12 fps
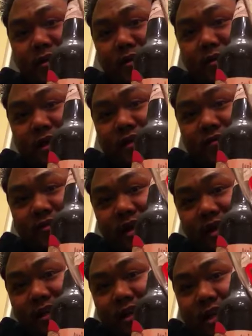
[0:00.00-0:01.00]
Great
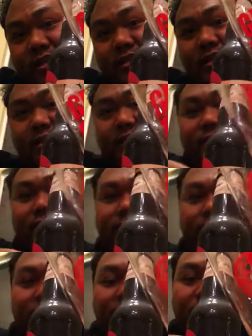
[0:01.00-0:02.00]
Divide glass here
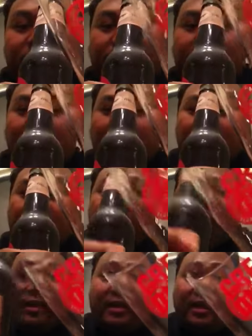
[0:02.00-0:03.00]
from when I was in Great
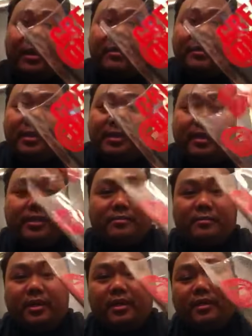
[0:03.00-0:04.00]
Divide last week. You guys
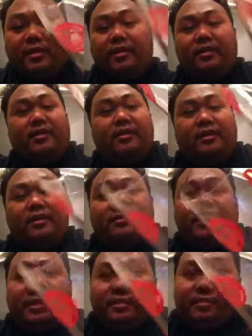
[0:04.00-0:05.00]
might have
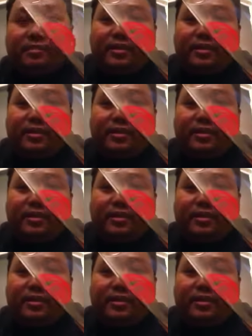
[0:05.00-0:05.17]
seen those